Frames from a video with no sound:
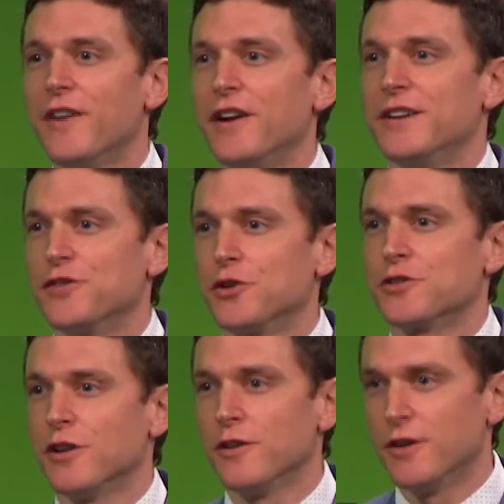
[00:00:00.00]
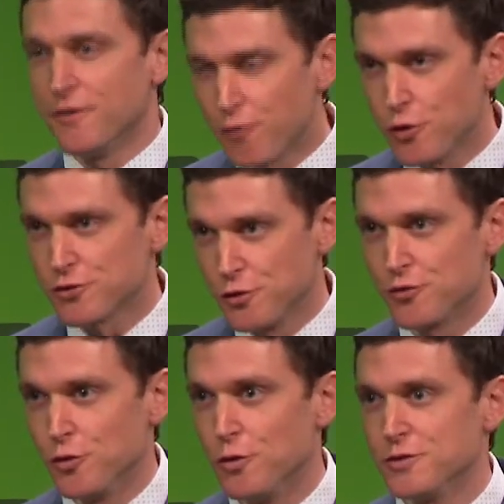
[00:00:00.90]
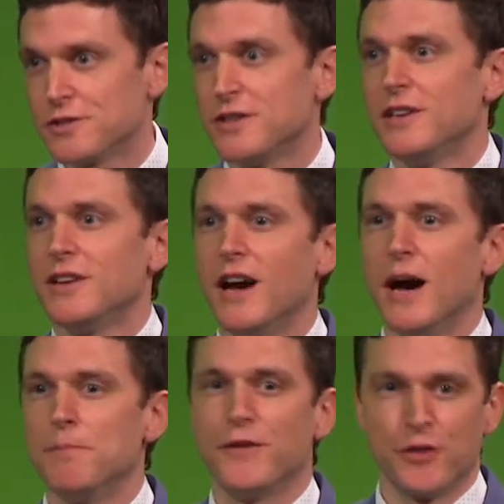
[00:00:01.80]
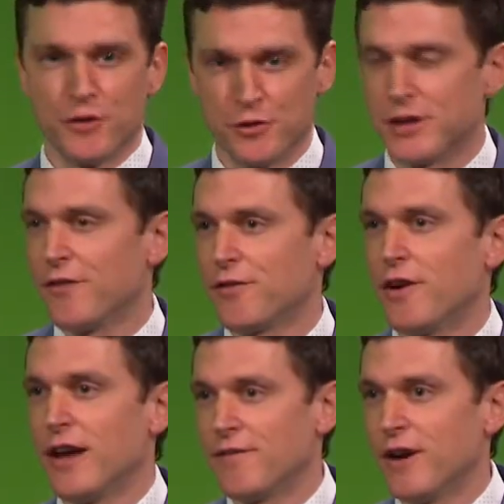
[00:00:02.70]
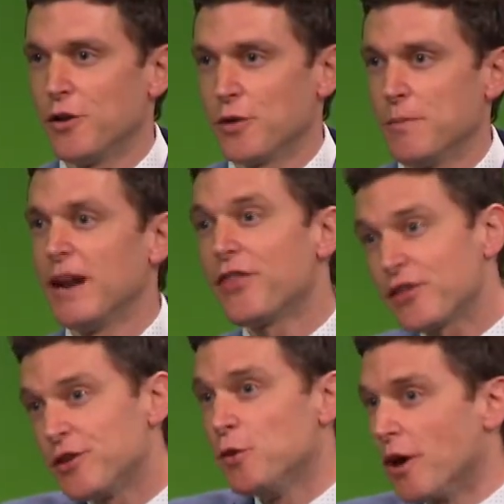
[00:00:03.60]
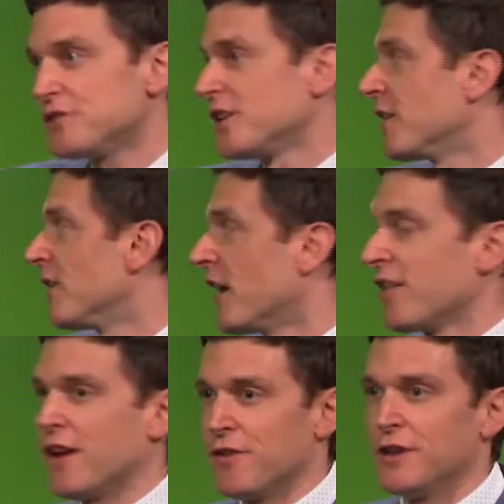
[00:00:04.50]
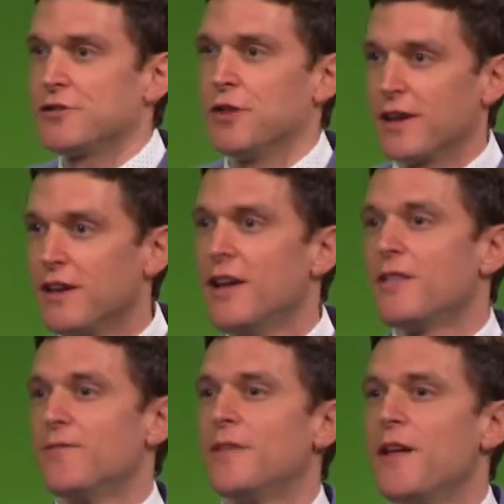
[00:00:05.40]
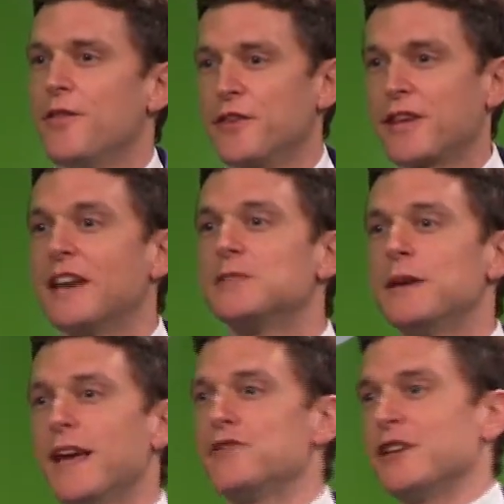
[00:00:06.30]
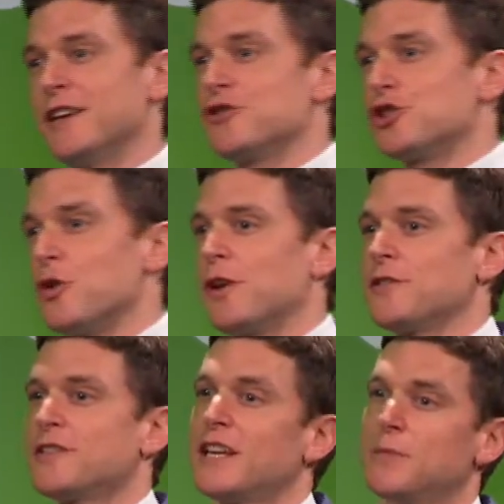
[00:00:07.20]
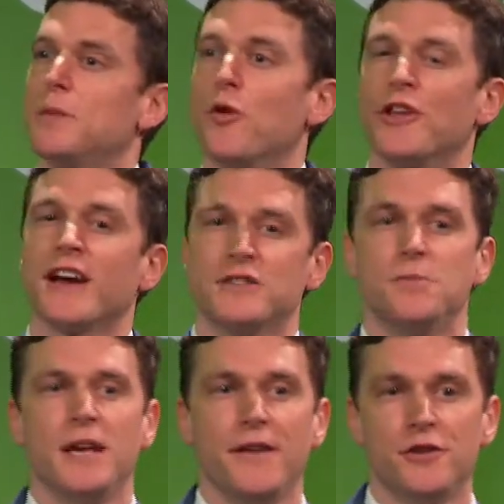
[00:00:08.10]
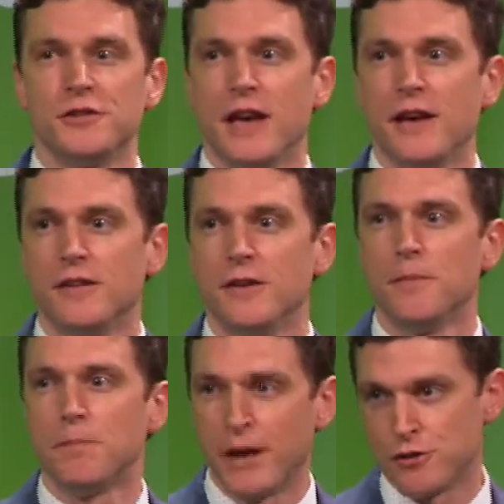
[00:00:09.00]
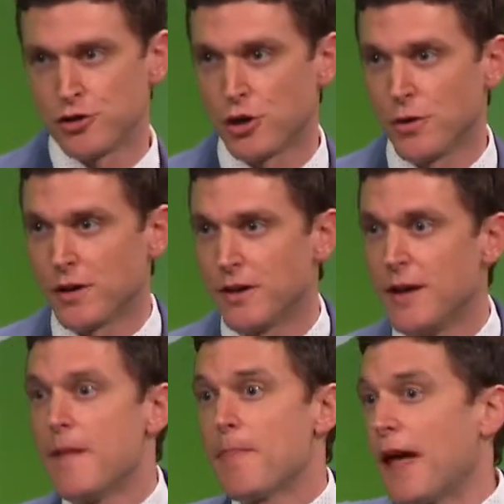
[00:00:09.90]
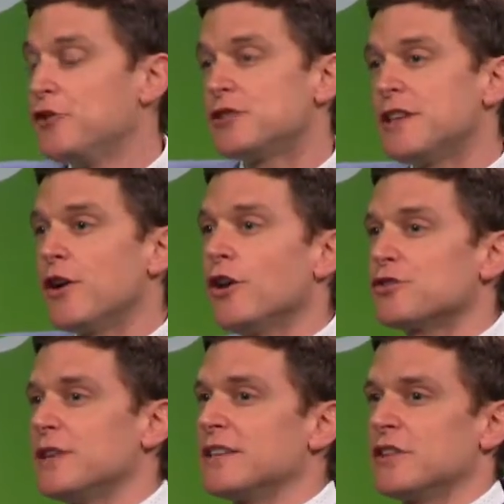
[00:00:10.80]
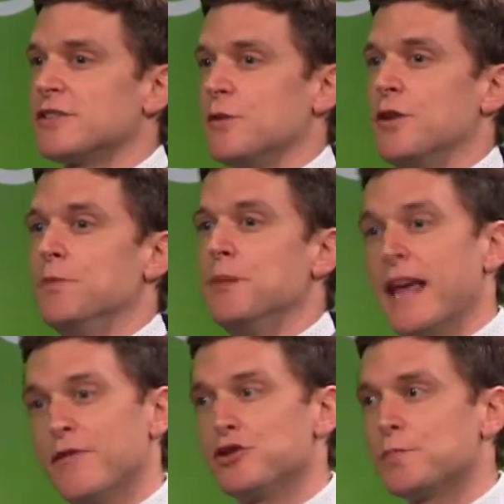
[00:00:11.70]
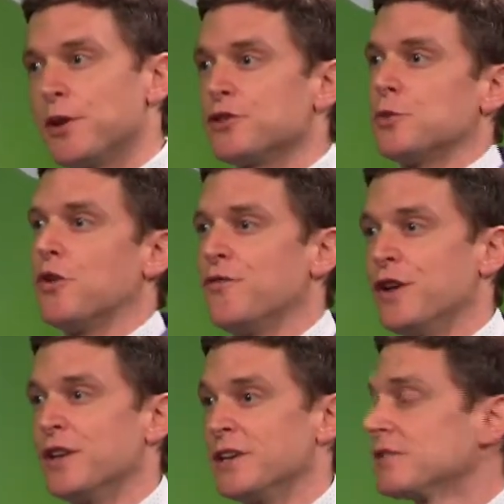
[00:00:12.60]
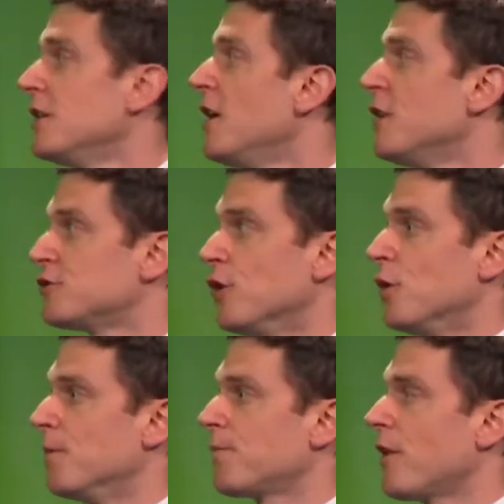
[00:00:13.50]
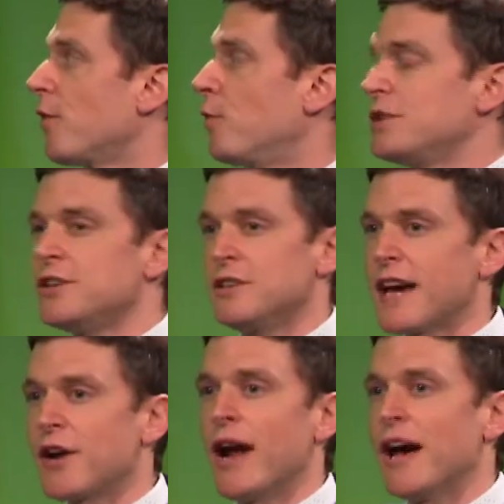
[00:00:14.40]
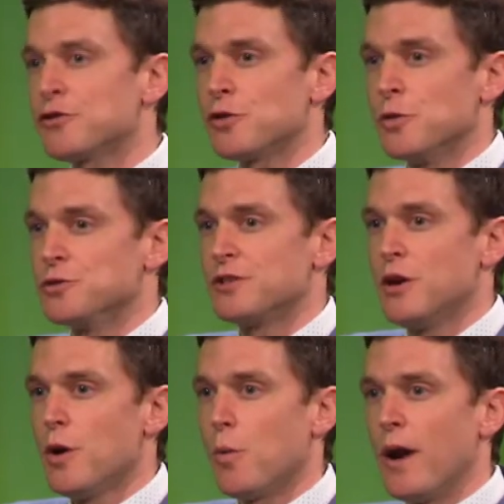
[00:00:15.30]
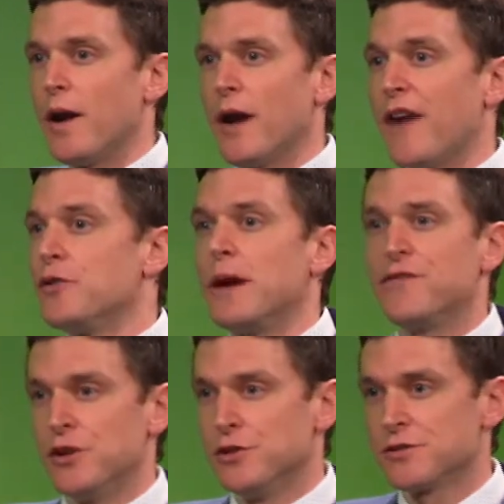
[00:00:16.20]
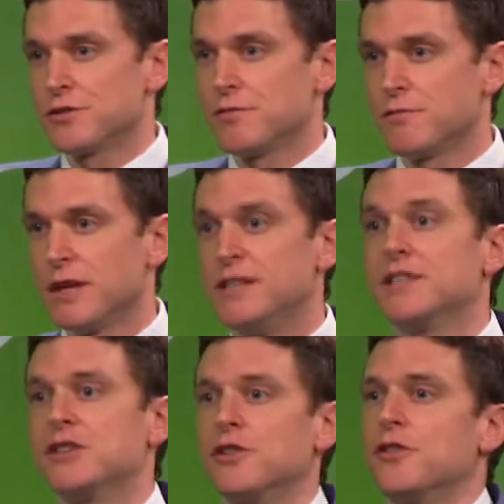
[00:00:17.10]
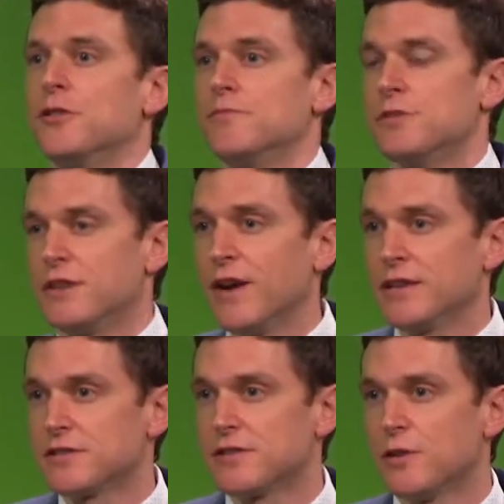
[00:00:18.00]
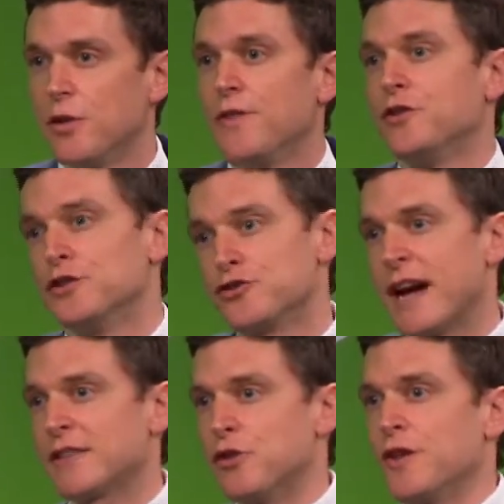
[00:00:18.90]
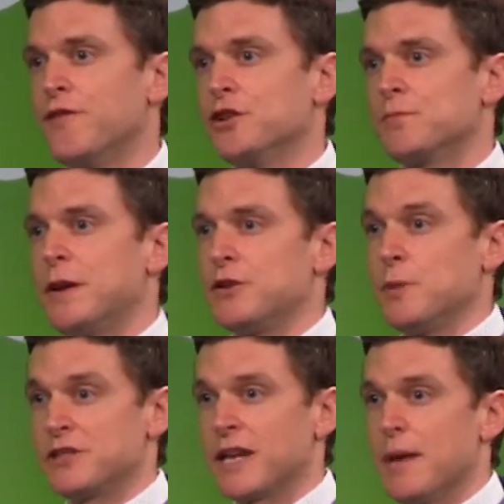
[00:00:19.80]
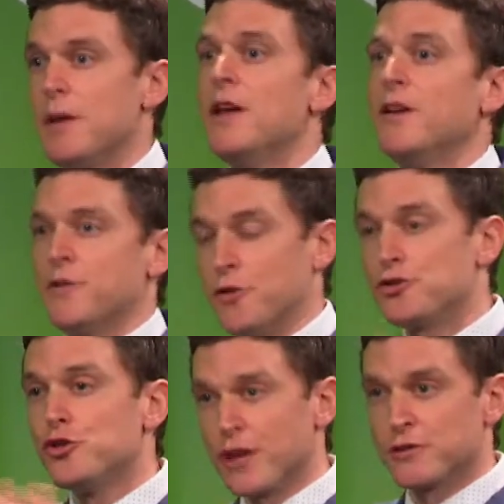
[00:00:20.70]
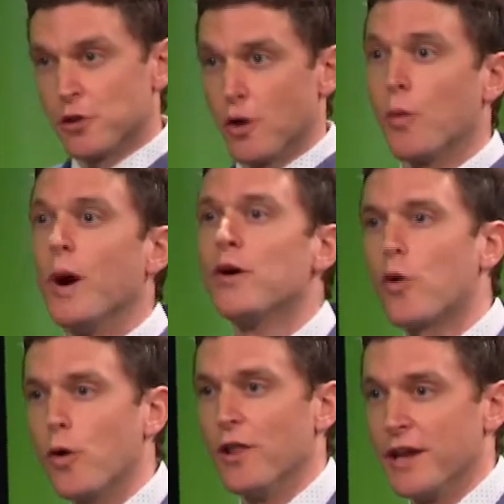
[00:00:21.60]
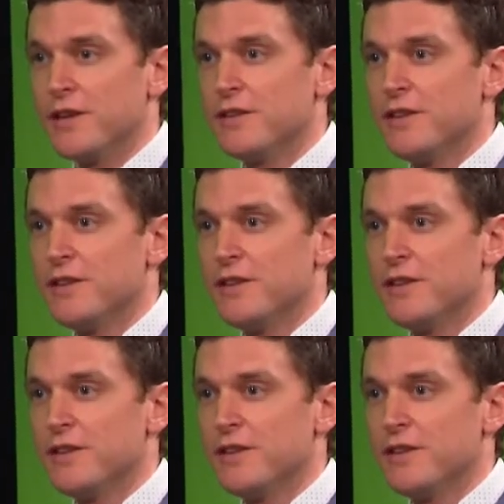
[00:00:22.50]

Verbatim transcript: very difficult to enforce those rules um, if you're yourself are not following them. And I think that you are seeing a lot of that, right? So like the kinds of behaviors that kids are showing tend to be more the kinds of behaviors that parents are showing. And you see that also not just in the behaviors, but also in their feelings. So we see entire households where everybody feels addicted to their device, or they feel distracted, or they feel spent too much time. Those two things are, are well correlated.